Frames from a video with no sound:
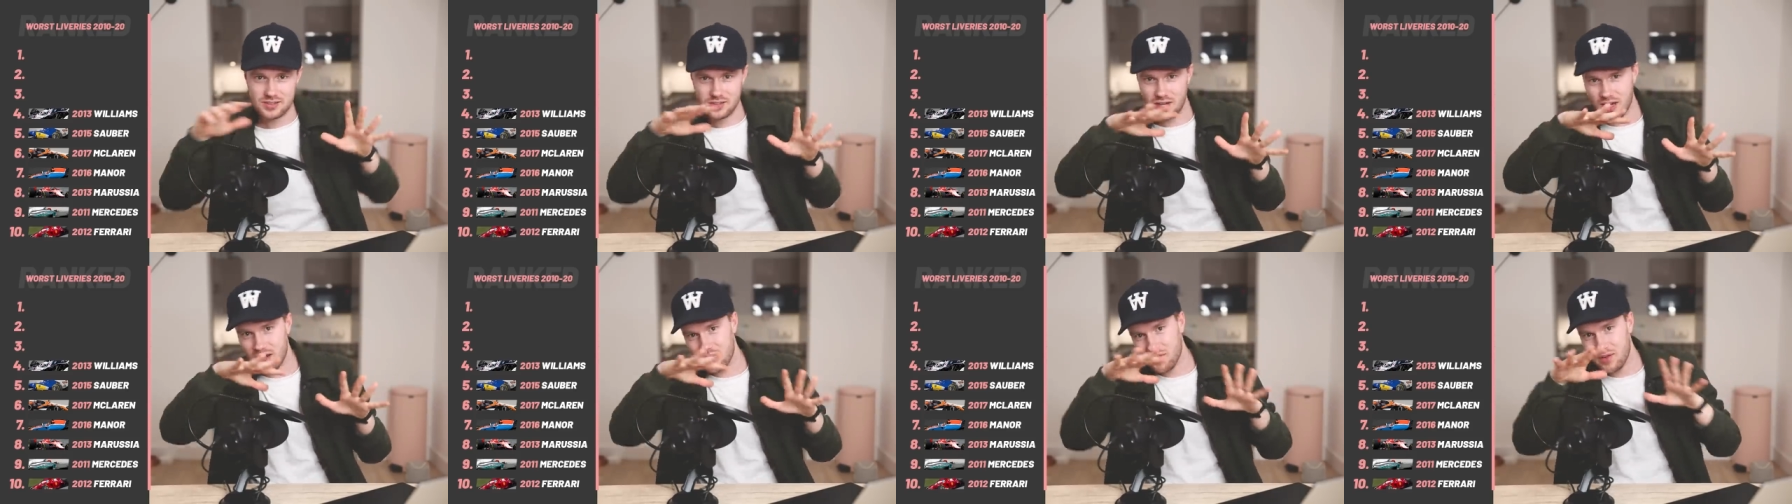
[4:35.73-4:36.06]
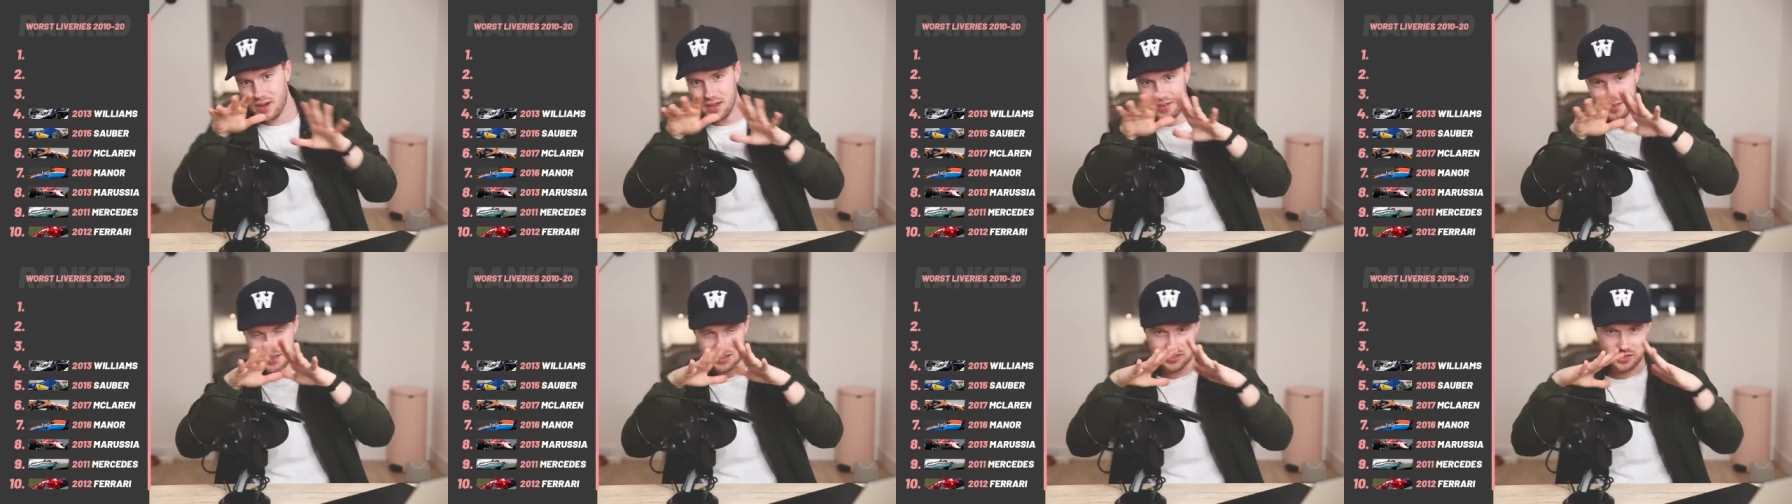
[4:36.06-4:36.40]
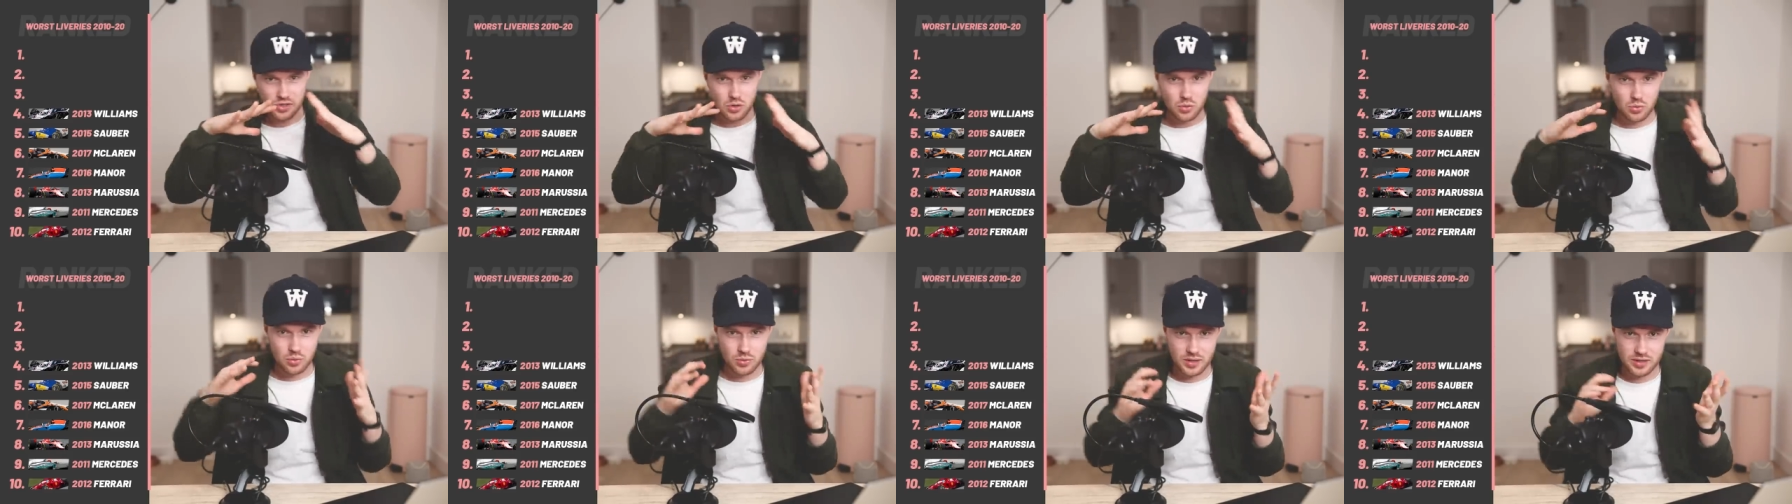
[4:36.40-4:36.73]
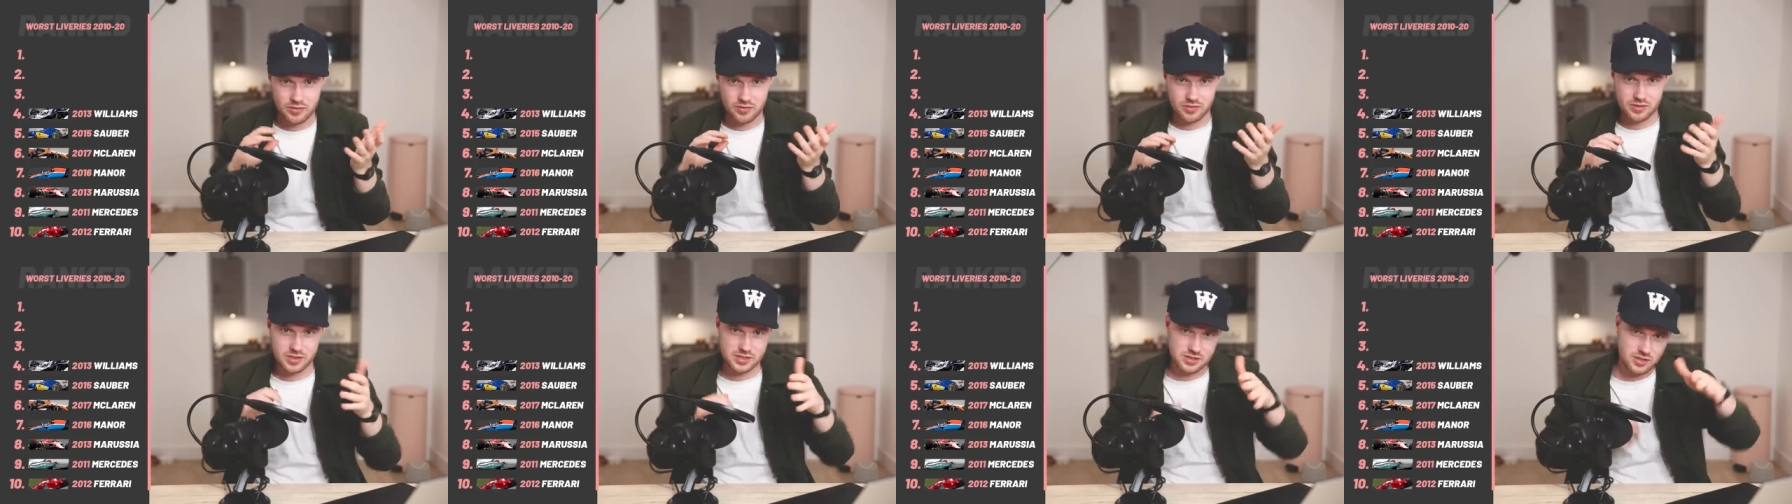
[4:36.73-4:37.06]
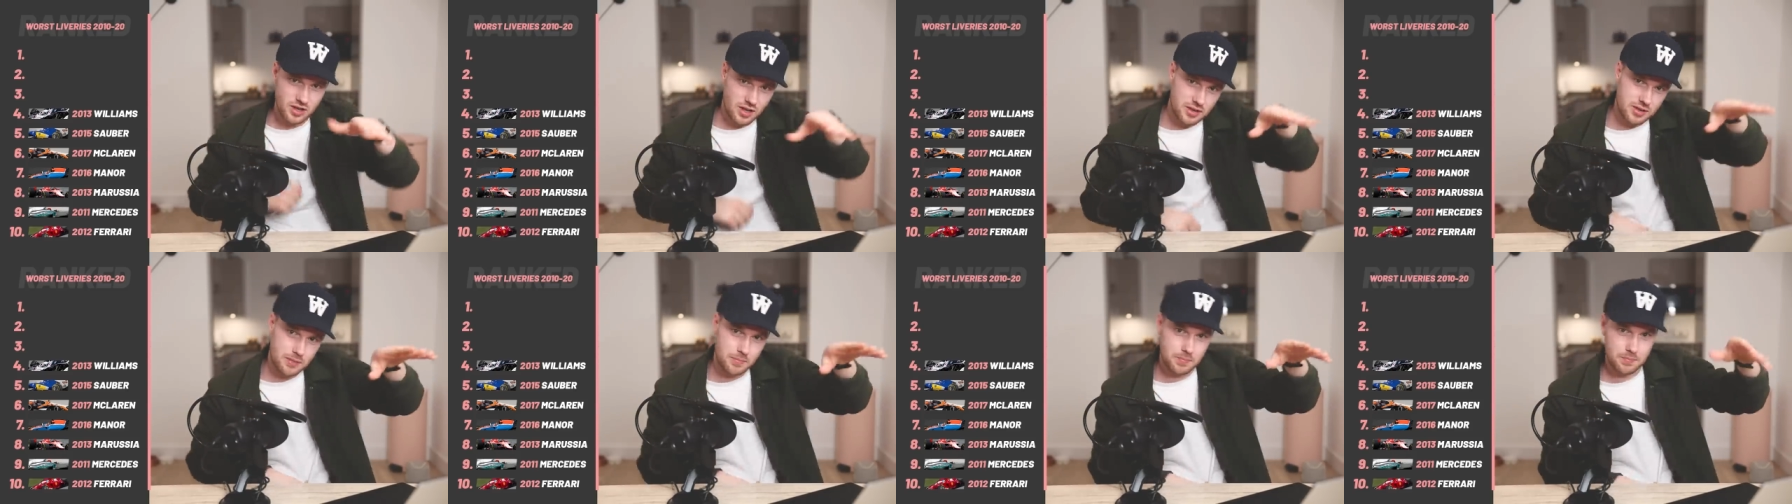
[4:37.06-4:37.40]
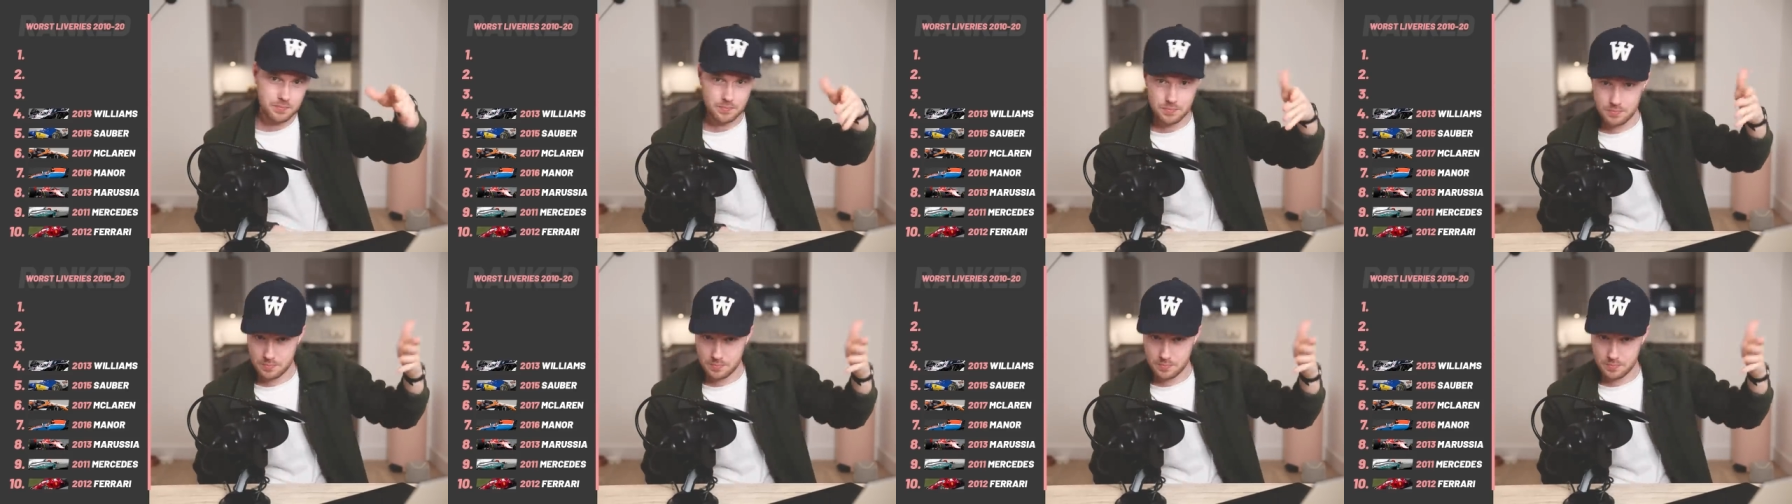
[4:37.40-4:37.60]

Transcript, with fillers: going around these cool liveries, like the